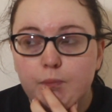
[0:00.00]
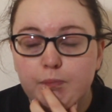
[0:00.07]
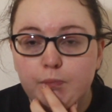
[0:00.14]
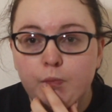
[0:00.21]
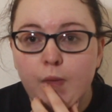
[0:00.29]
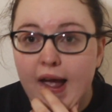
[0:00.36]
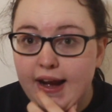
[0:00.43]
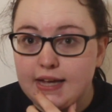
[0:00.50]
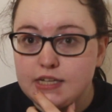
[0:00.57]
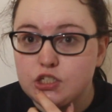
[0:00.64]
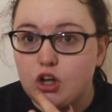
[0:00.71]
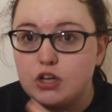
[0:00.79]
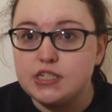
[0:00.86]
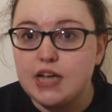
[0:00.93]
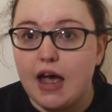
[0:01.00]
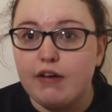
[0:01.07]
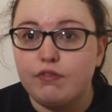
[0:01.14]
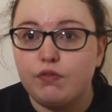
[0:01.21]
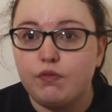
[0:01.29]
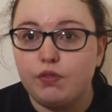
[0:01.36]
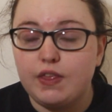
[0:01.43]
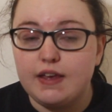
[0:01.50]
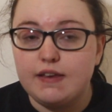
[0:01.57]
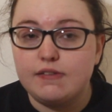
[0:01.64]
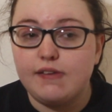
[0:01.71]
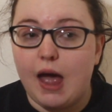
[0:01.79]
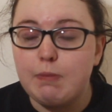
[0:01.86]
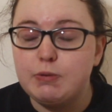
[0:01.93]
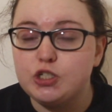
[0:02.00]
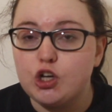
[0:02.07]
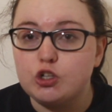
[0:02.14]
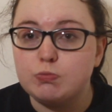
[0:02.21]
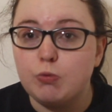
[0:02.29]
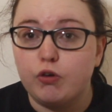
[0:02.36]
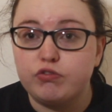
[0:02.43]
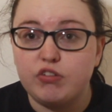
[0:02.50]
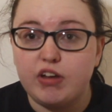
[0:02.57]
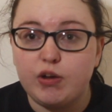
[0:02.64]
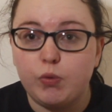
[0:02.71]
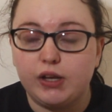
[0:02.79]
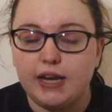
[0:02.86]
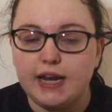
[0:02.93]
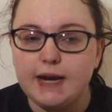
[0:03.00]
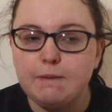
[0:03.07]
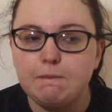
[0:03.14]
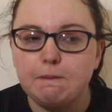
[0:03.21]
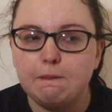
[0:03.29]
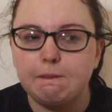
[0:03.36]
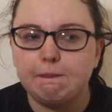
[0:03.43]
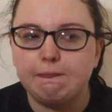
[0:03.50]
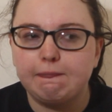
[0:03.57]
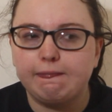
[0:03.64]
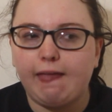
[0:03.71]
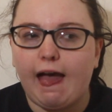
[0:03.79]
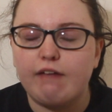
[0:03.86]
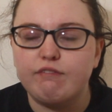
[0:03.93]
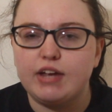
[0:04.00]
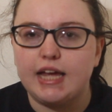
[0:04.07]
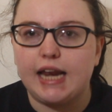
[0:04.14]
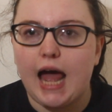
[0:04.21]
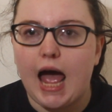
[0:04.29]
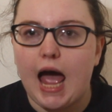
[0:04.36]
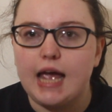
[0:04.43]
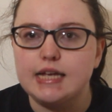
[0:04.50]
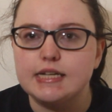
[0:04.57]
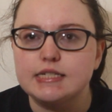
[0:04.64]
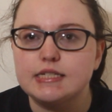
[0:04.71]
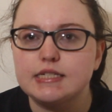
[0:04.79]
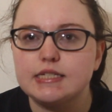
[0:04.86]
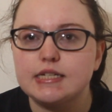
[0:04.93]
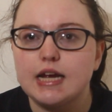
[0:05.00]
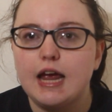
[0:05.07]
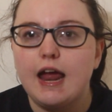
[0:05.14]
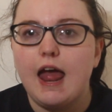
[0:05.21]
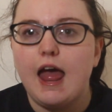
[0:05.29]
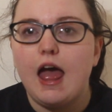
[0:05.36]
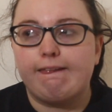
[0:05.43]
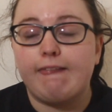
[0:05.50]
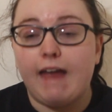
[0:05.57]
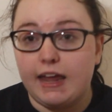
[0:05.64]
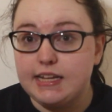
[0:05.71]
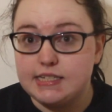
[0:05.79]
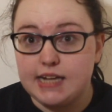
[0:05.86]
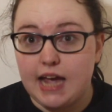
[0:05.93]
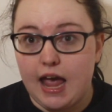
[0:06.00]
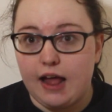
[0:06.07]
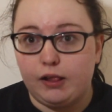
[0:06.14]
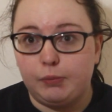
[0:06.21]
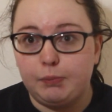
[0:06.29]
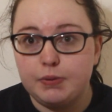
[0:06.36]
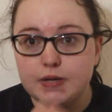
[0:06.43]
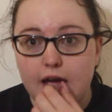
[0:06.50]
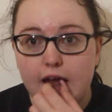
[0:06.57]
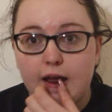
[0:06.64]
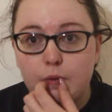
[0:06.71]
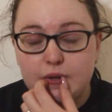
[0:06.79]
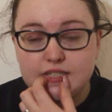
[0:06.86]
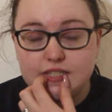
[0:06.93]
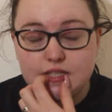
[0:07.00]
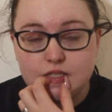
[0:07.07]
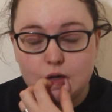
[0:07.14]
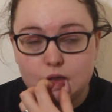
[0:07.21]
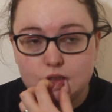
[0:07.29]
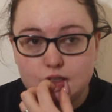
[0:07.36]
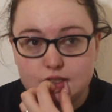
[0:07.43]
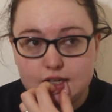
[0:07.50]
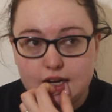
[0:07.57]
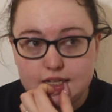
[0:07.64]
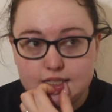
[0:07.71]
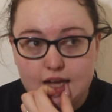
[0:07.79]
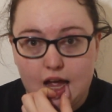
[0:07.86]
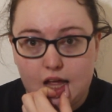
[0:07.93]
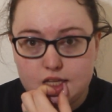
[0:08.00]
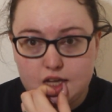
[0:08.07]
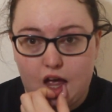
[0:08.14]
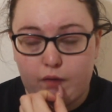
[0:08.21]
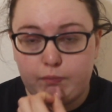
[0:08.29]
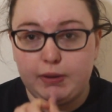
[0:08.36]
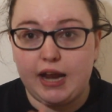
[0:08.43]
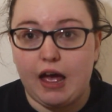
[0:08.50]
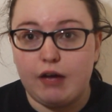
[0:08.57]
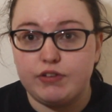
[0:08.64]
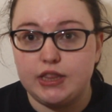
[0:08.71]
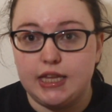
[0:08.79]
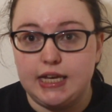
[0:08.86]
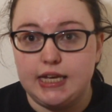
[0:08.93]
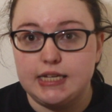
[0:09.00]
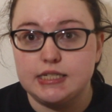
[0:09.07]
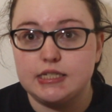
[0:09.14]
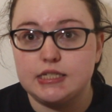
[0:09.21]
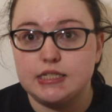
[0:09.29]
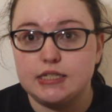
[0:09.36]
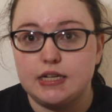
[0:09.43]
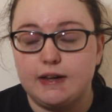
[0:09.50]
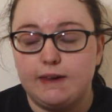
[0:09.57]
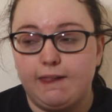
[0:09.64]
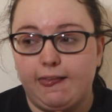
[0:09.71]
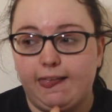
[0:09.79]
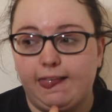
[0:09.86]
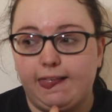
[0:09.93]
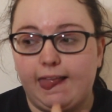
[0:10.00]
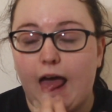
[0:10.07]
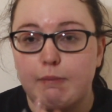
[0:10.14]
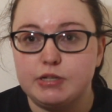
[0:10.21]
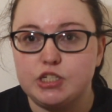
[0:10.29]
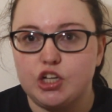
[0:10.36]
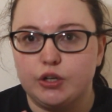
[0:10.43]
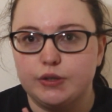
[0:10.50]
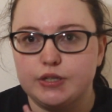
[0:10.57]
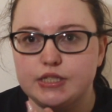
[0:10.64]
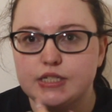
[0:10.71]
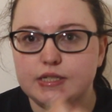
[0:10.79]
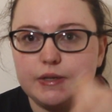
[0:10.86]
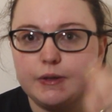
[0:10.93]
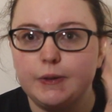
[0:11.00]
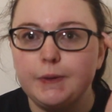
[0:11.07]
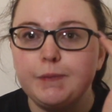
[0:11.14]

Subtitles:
when I started to have these episodes more frequently, I realised that I needed to get help. And I went to the doctors and I said, I've been having these episodes.